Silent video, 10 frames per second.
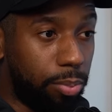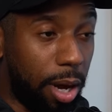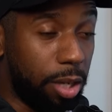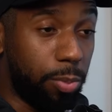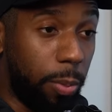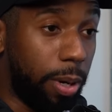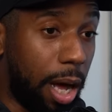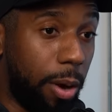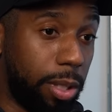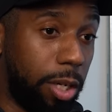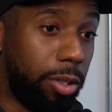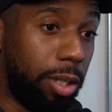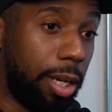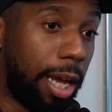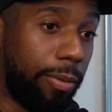proudest moment now is
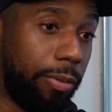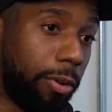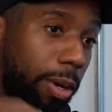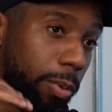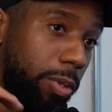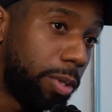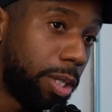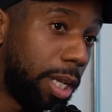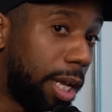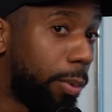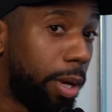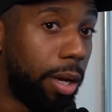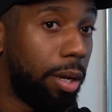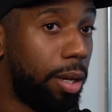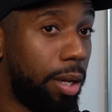literally getting Fit Credibles to a state
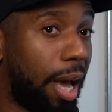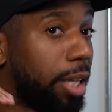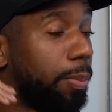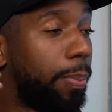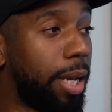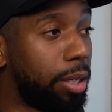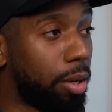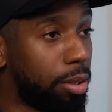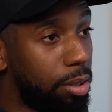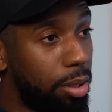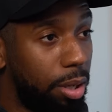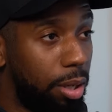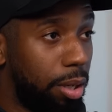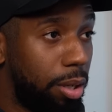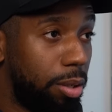where it actually pays us
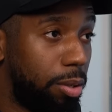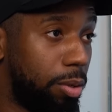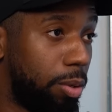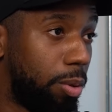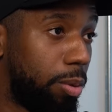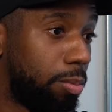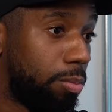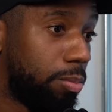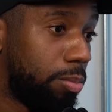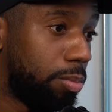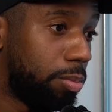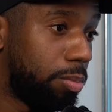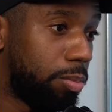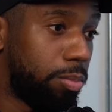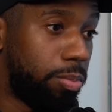mm. to
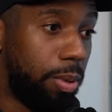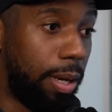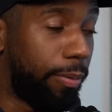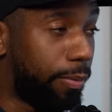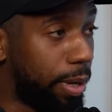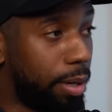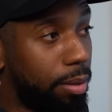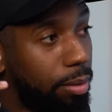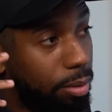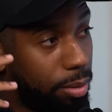live and